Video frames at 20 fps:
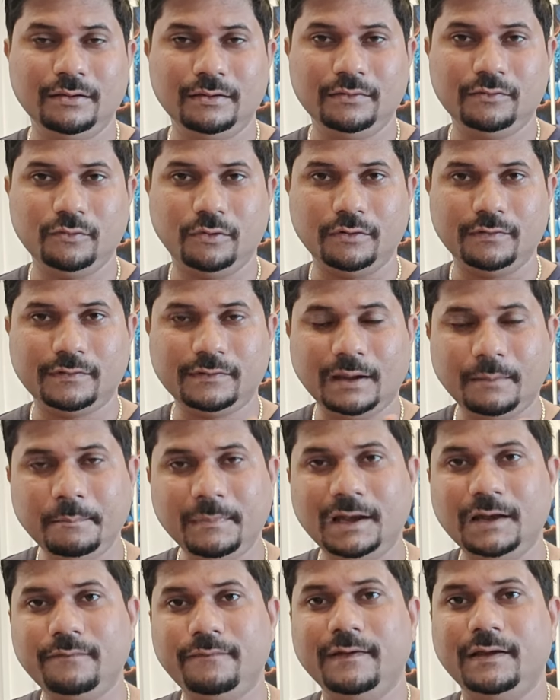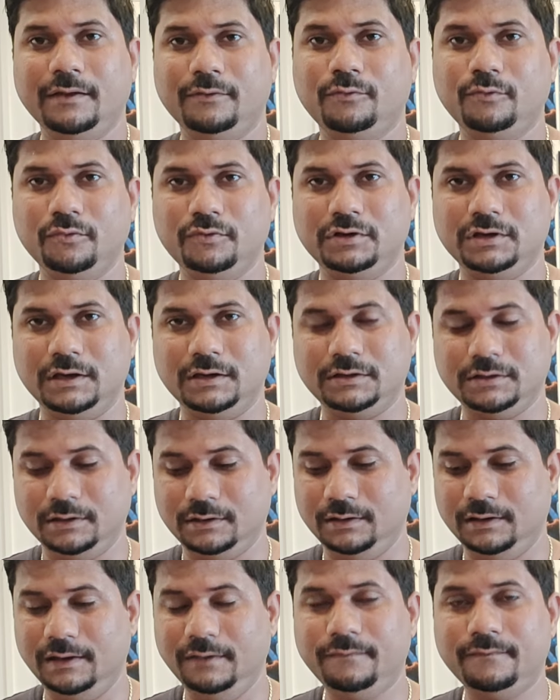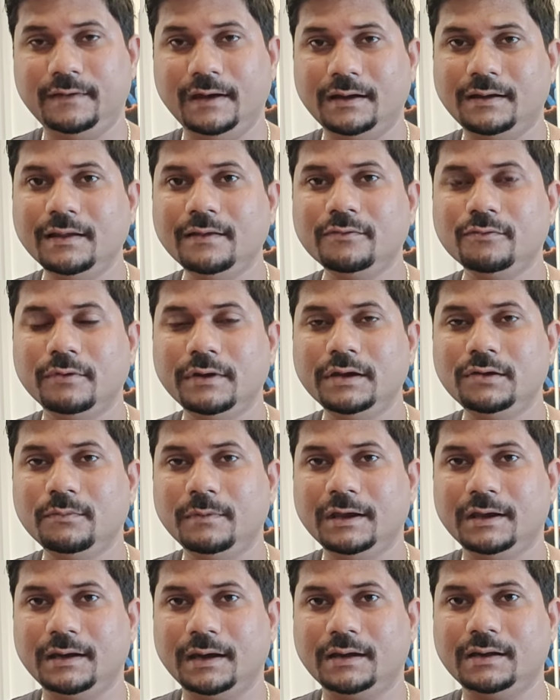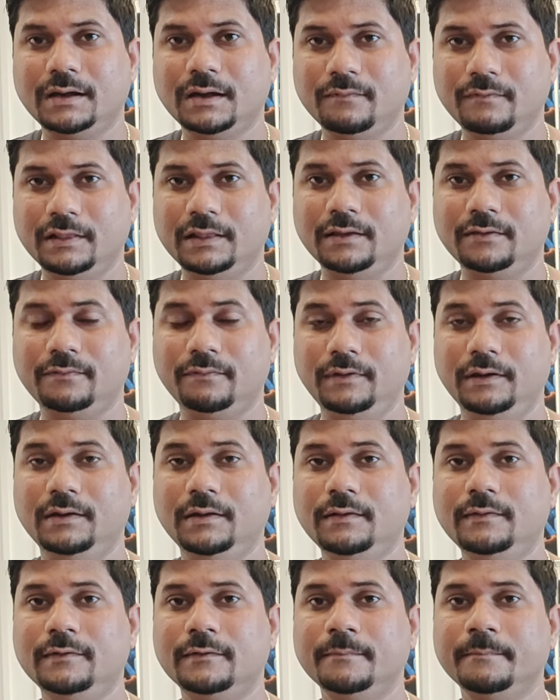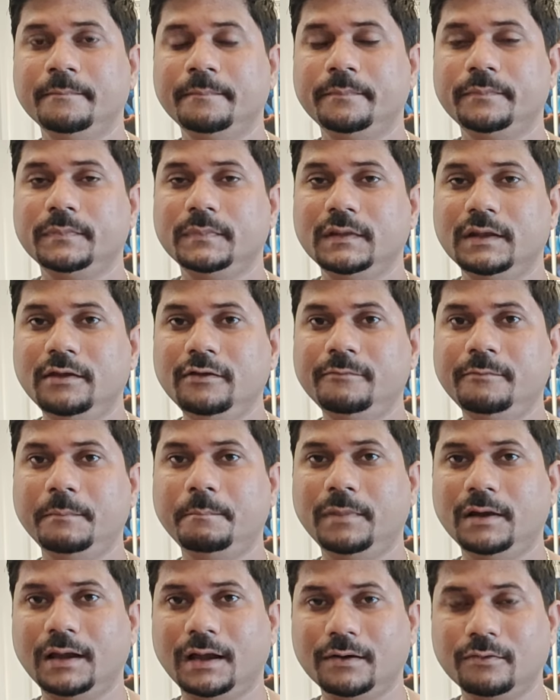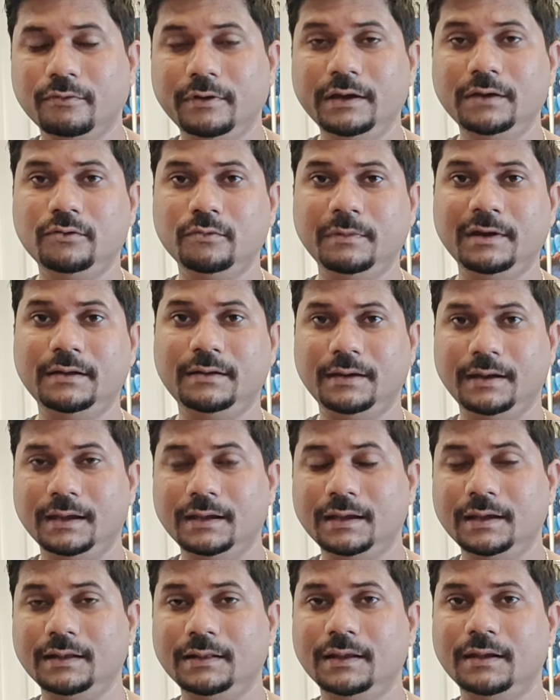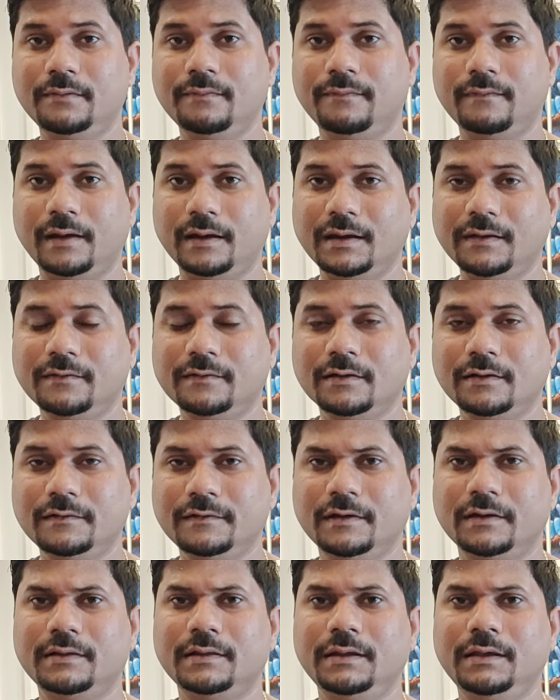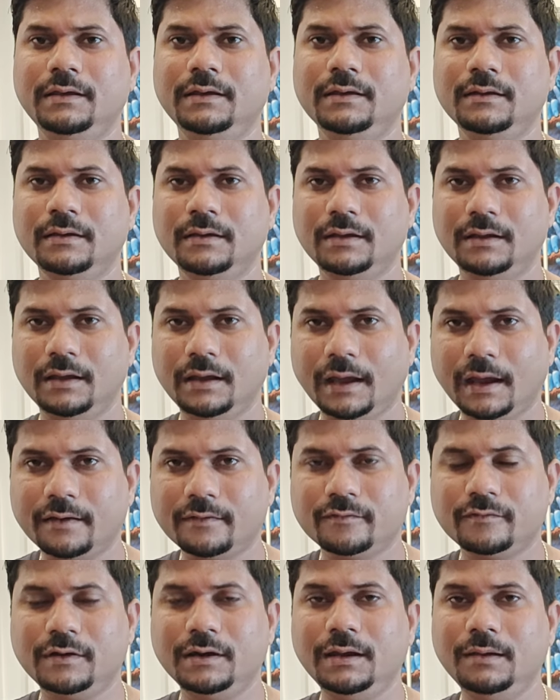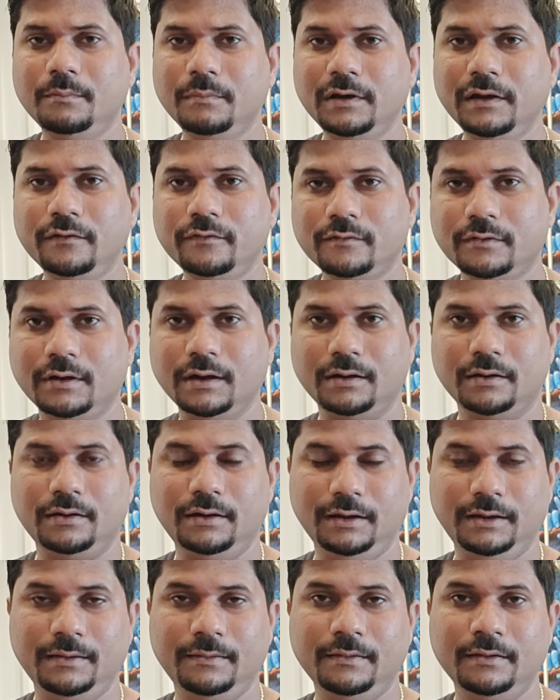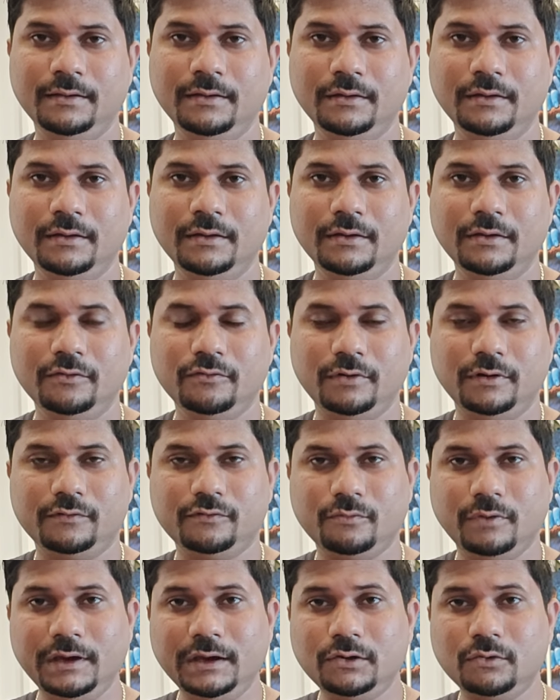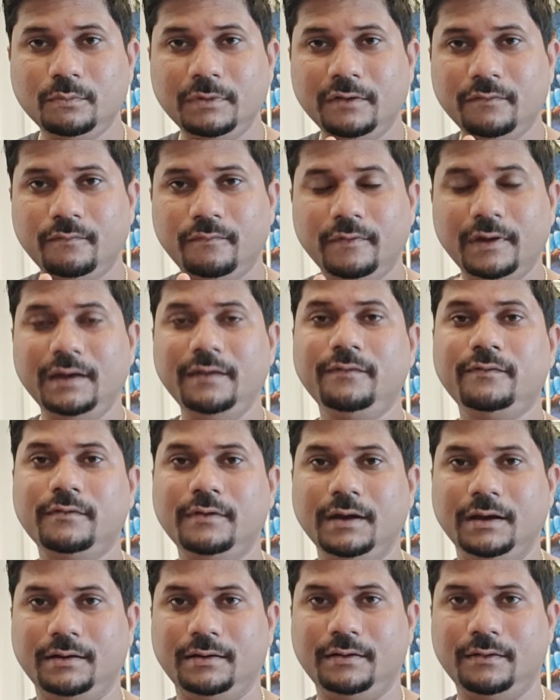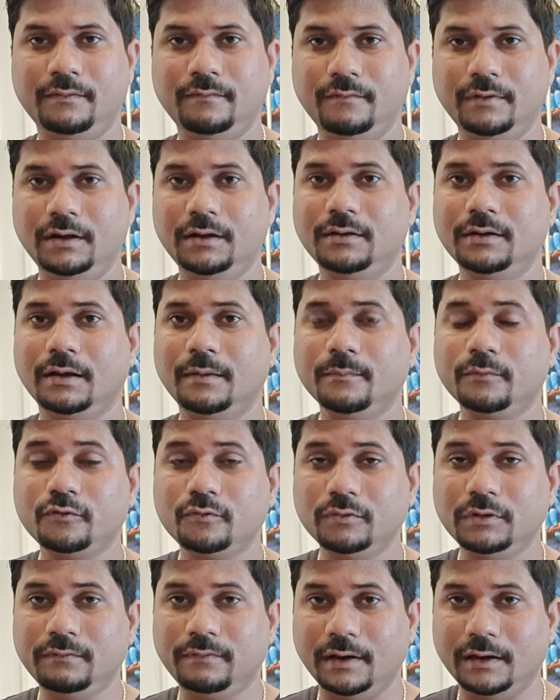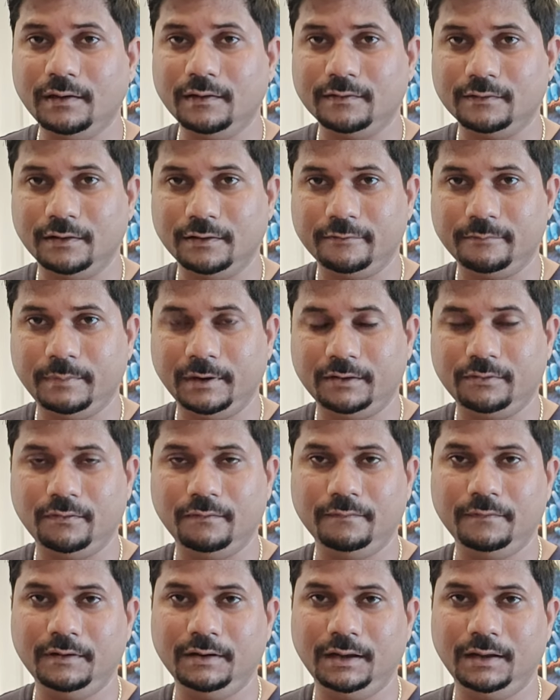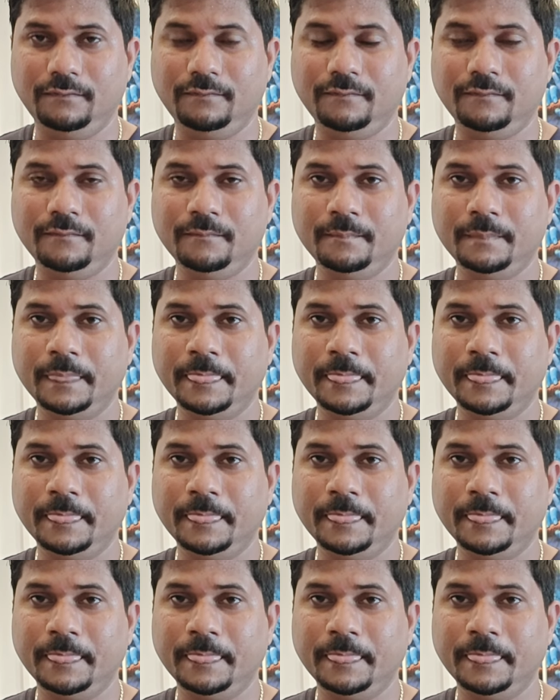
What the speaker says: So, or some malefic association, if that is going to be connected with this Venus, these people are going to be taking their financial journey extremely strictly. So, it's going to be very strict when it comes to the financial aspect of the life.